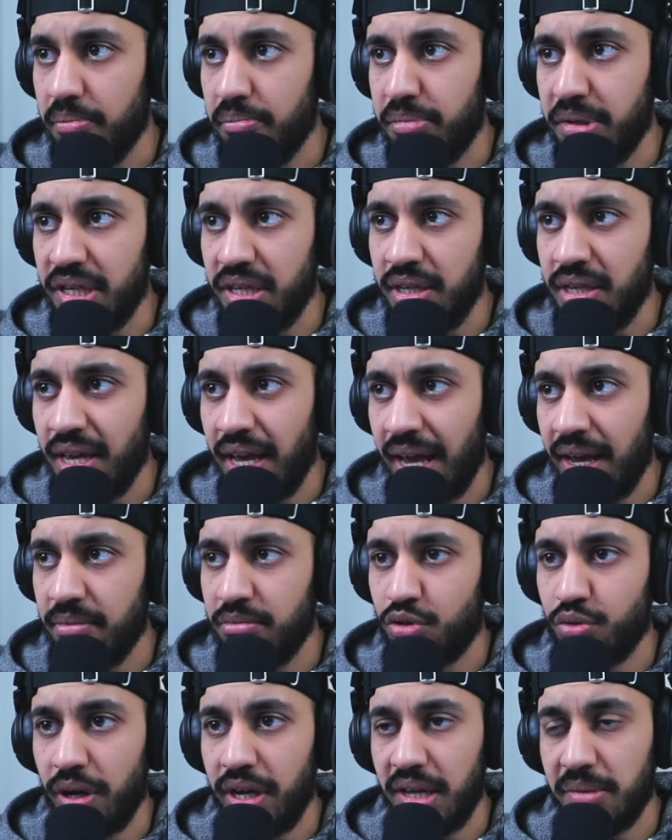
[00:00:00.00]

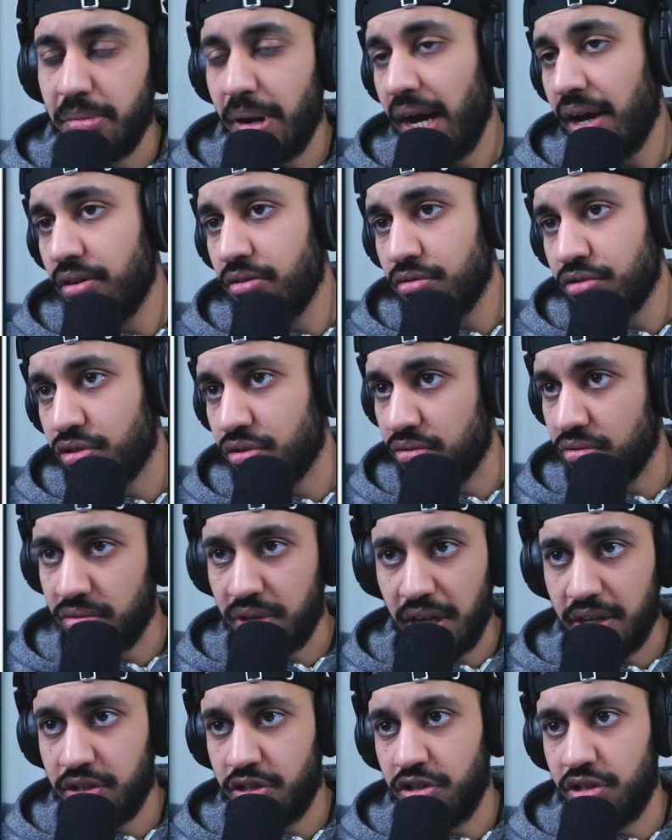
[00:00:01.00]
B20 barrel, so
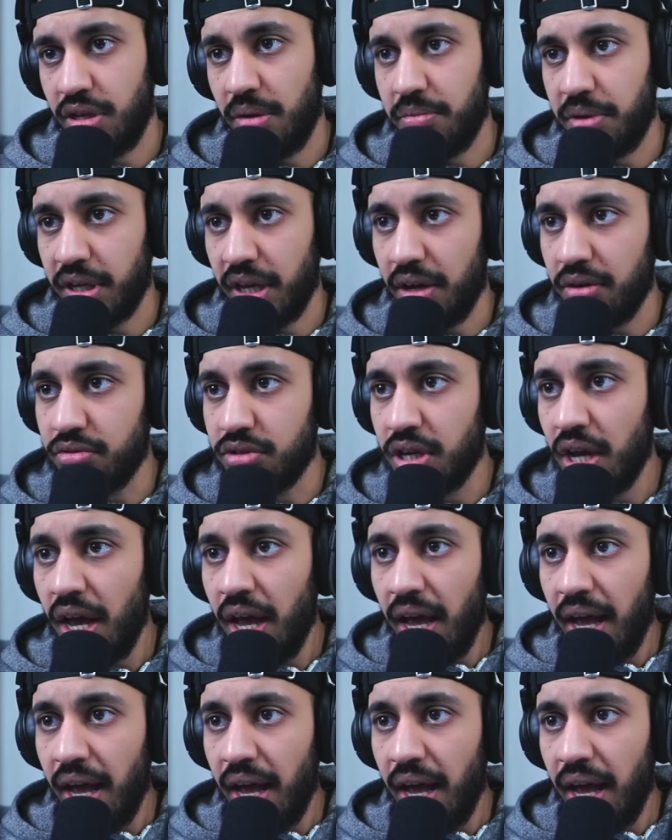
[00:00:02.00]
that's just something else.